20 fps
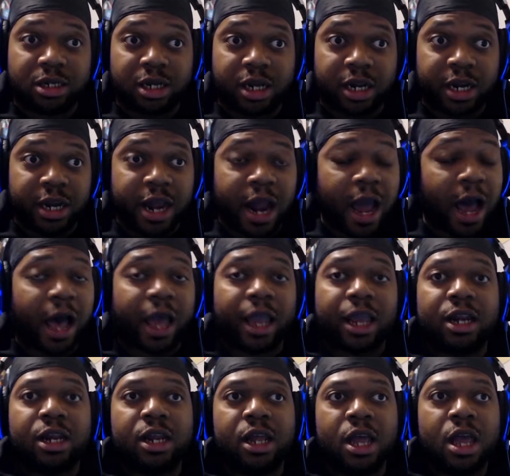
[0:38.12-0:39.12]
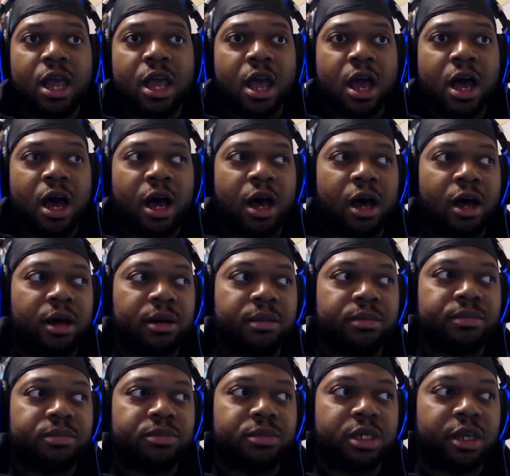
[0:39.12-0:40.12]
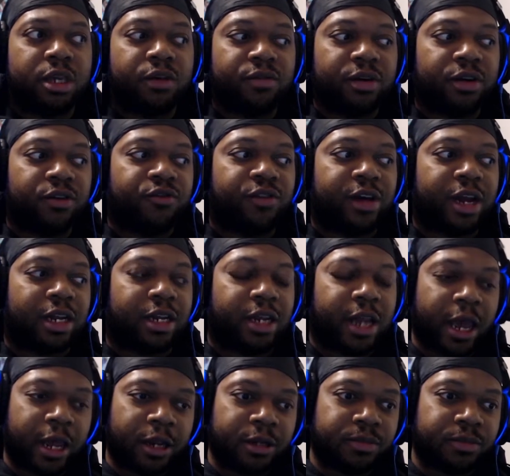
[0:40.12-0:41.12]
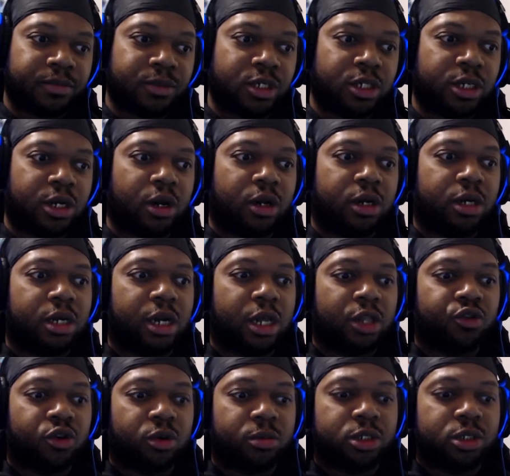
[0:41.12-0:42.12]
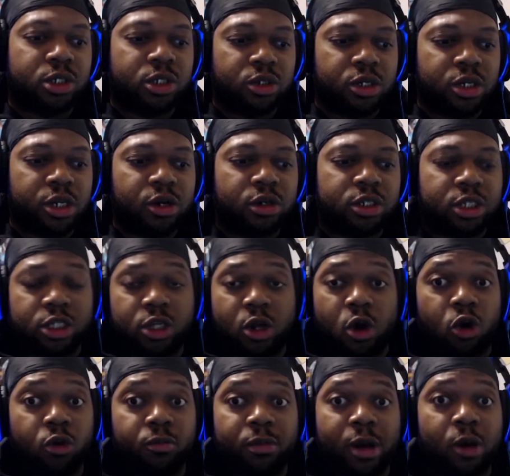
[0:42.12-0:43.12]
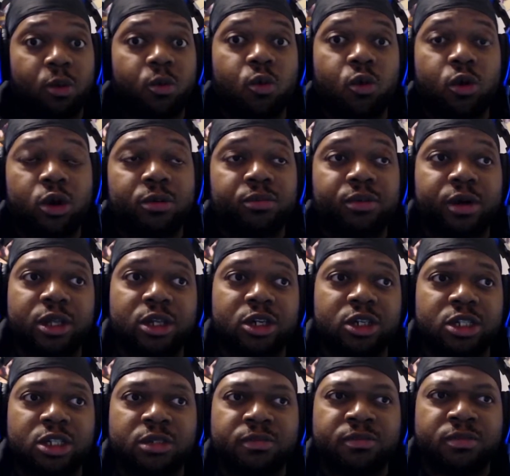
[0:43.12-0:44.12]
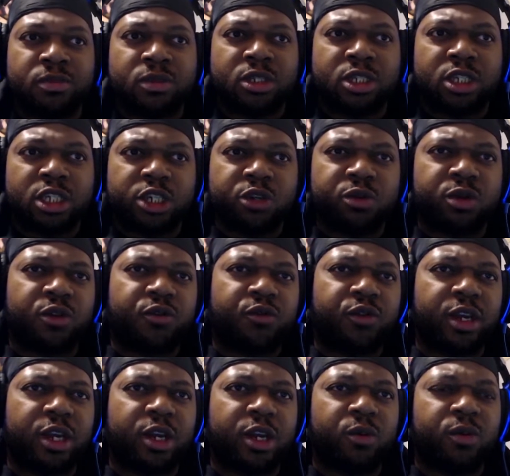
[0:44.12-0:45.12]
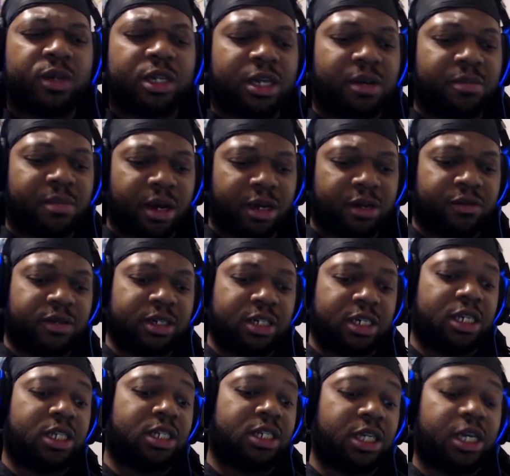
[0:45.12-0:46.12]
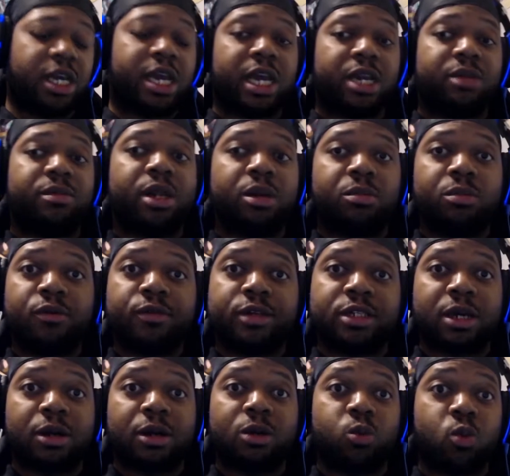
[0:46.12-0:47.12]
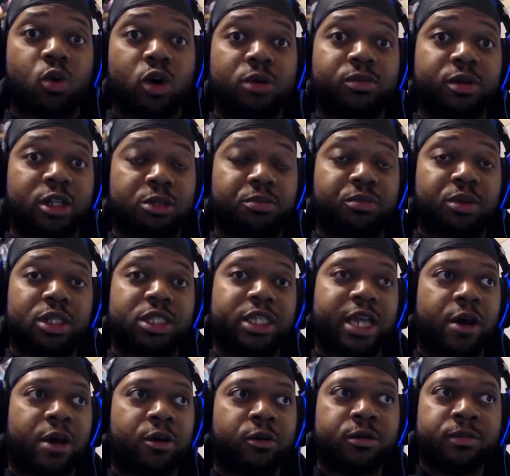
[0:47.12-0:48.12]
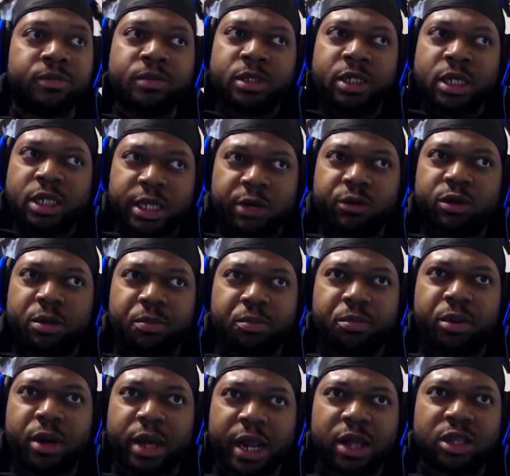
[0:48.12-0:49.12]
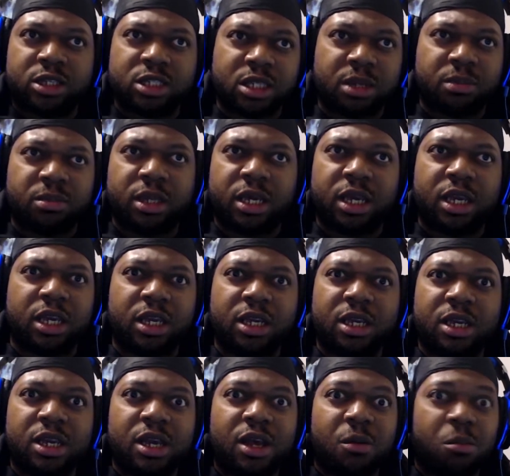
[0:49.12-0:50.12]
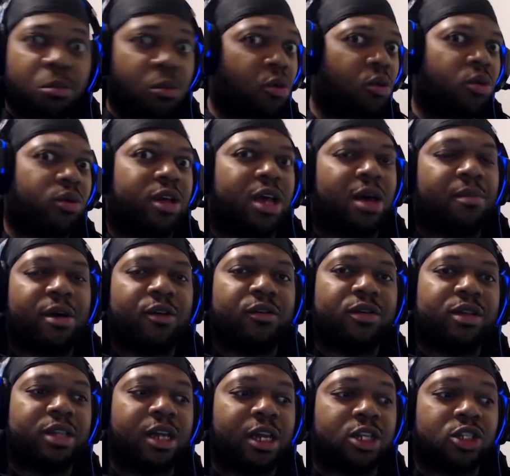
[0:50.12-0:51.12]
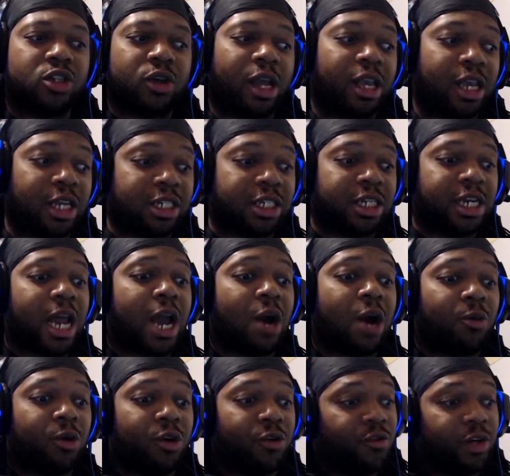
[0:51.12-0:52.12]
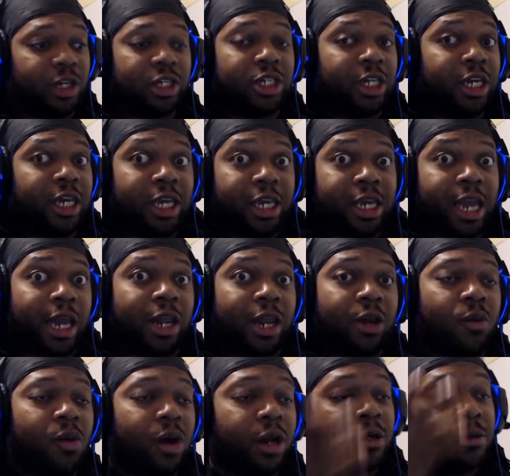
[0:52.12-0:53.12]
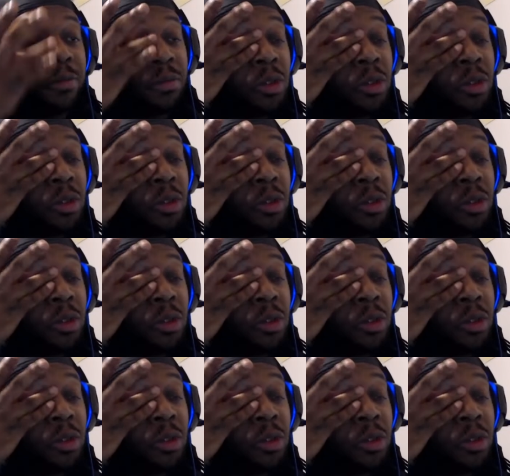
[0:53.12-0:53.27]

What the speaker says: 9. Given the fact that, you know, NetherRealm Studios is owned by Warner Brothers, you would figure with the amount of DC animated movies that Warner Brothers puts out, they would have put out something Mortal Kombat related. So I guess now we're officially getting one.